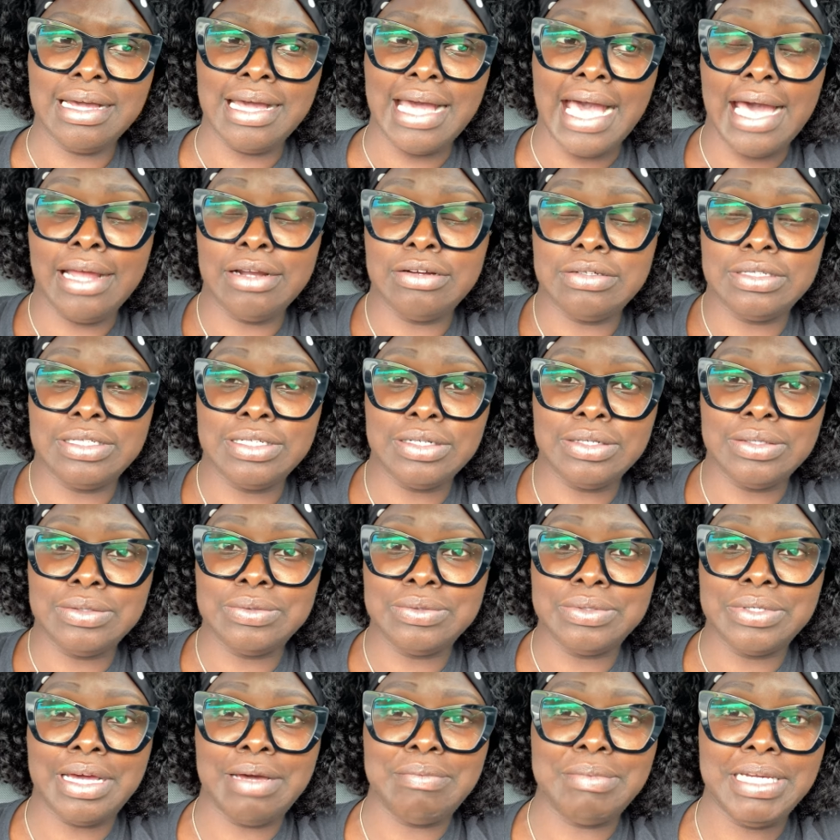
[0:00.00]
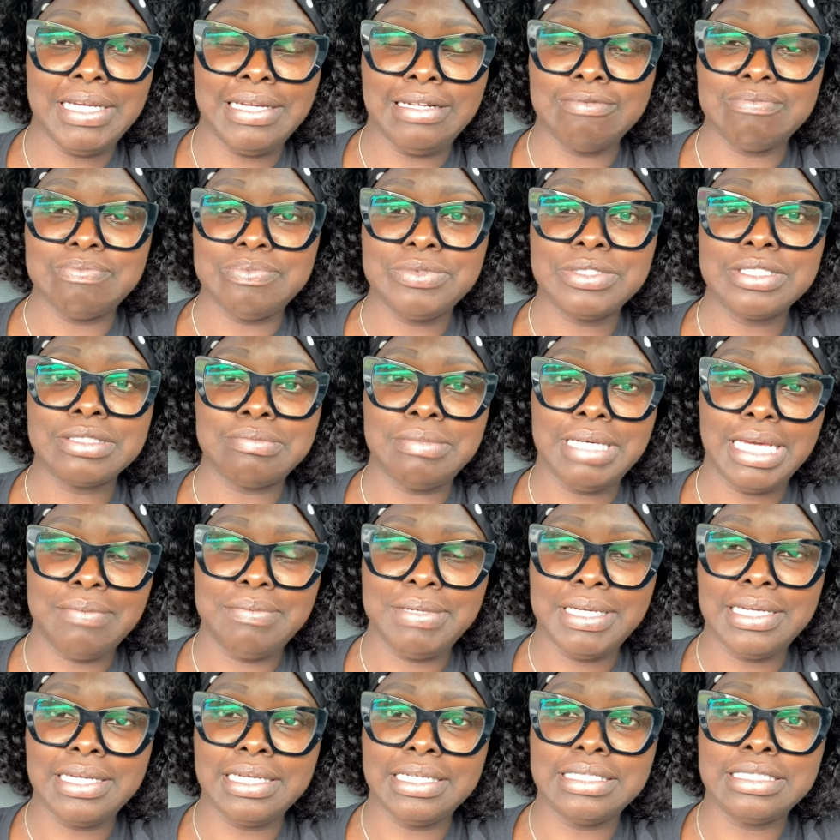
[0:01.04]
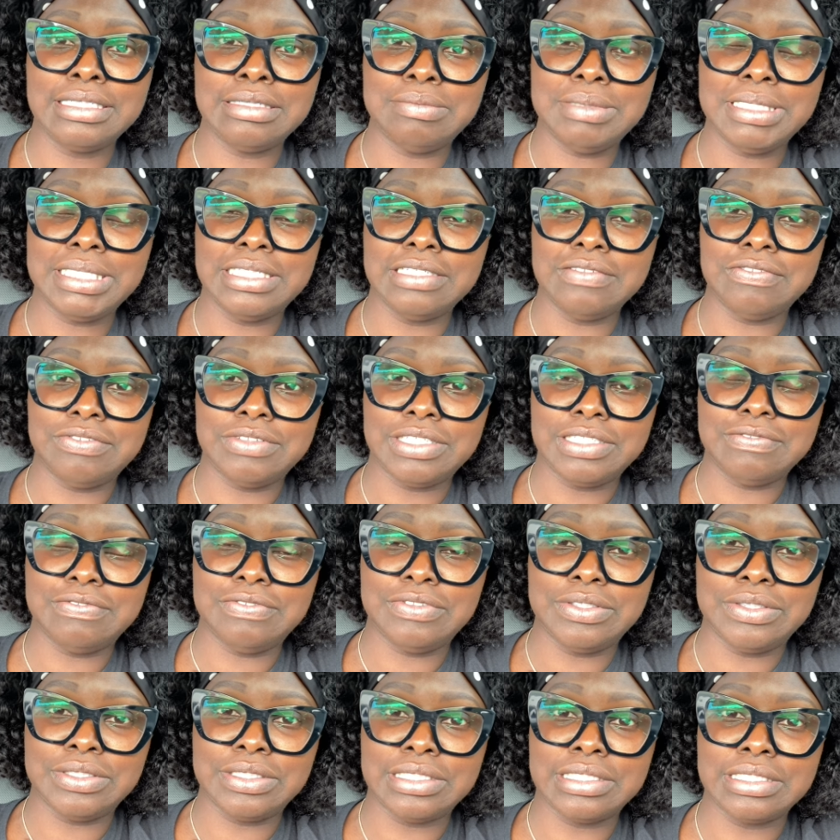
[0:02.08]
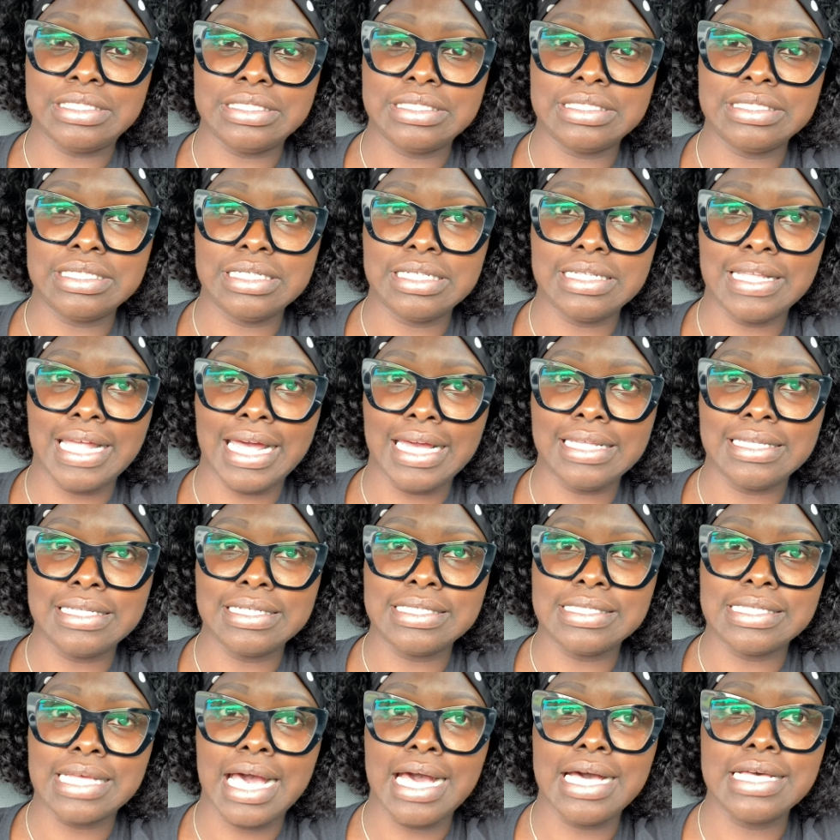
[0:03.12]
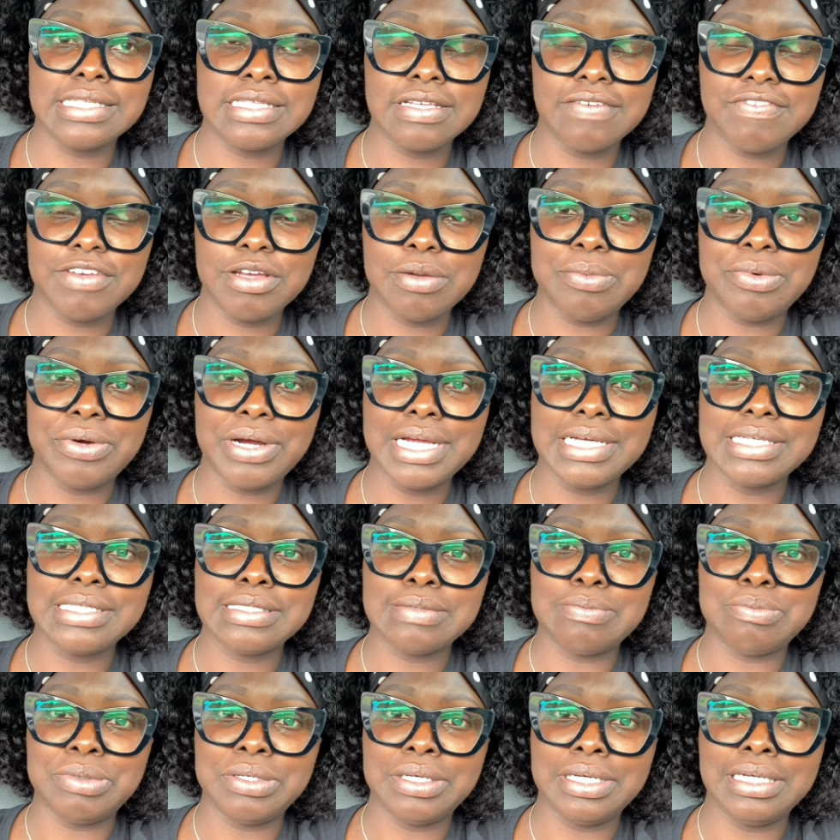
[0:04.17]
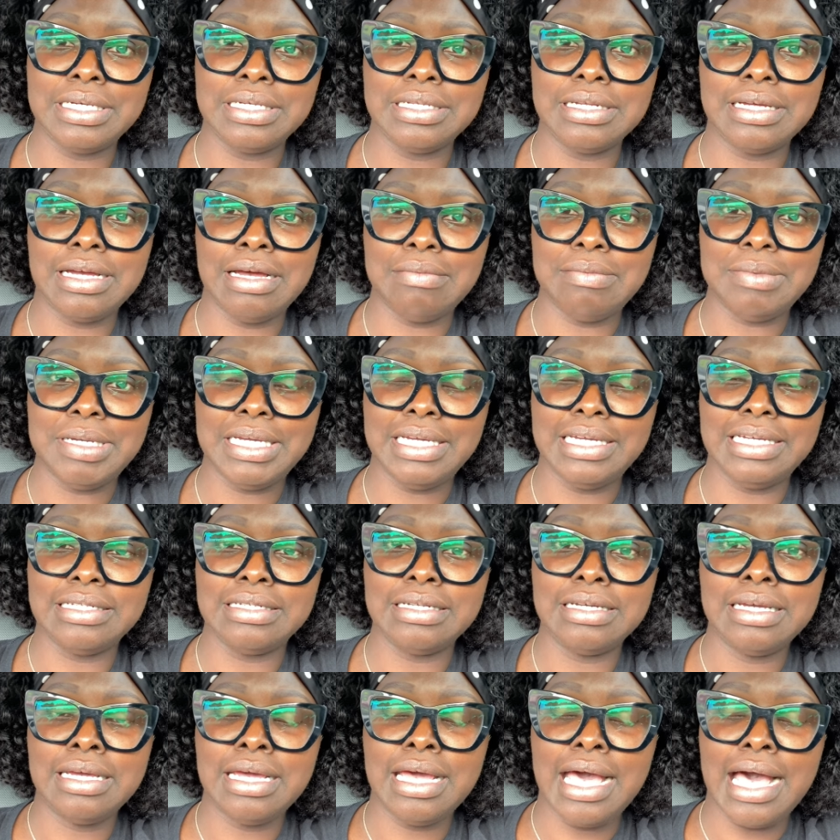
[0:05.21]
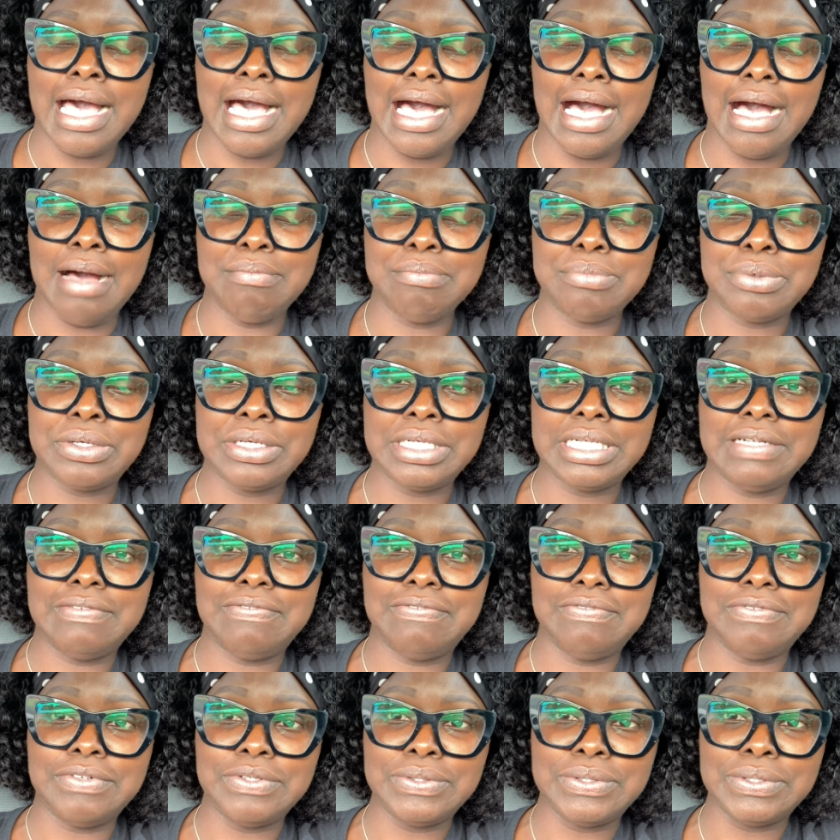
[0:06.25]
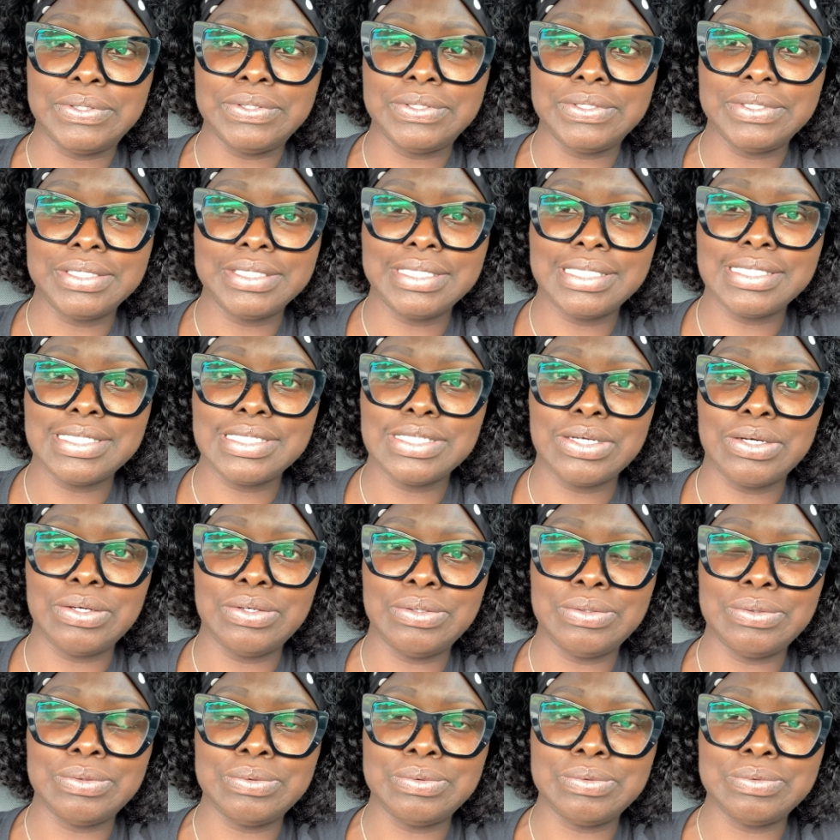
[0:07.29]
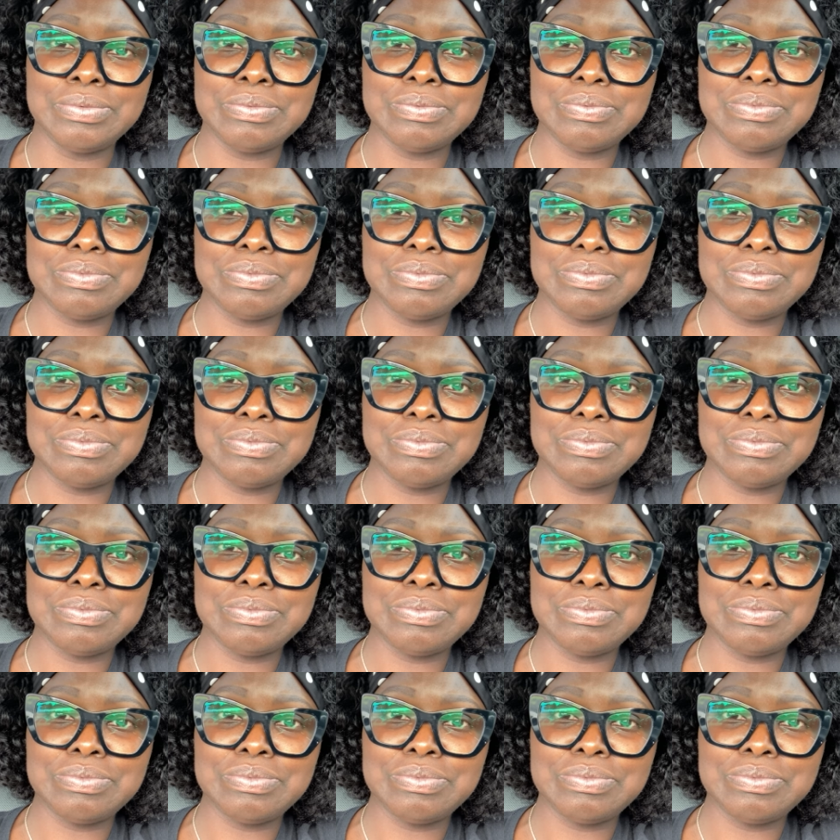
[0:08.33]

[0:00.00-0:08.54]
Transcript: I don't know. I mean, maybe it could be different for like the size of your breasts, but I mean, I'm pretty full. So